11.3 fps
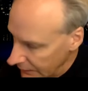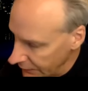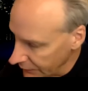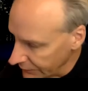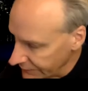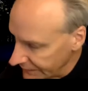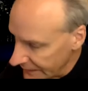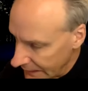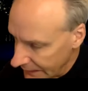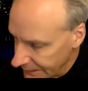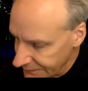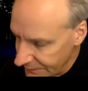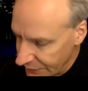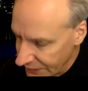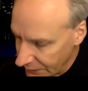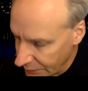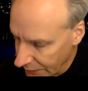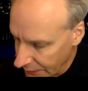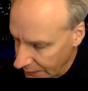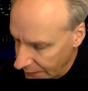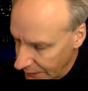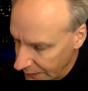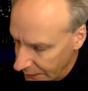Notice the 9 is the bigger
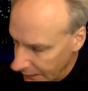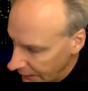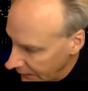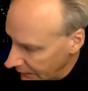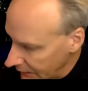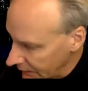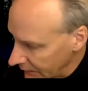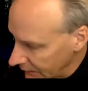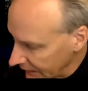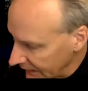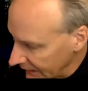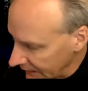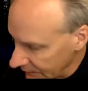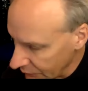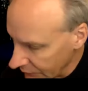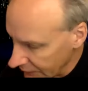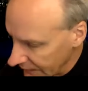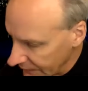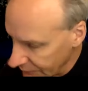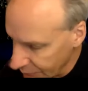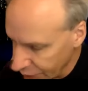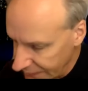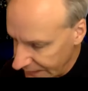part. And again, we're going to have to
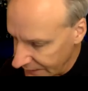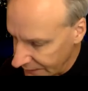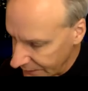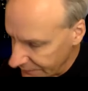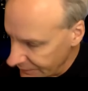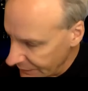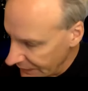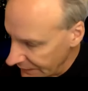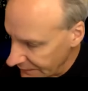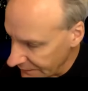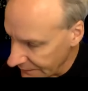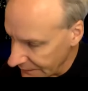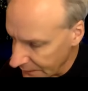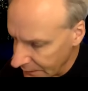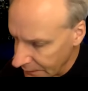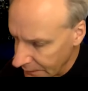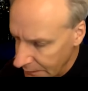put that darn space in there.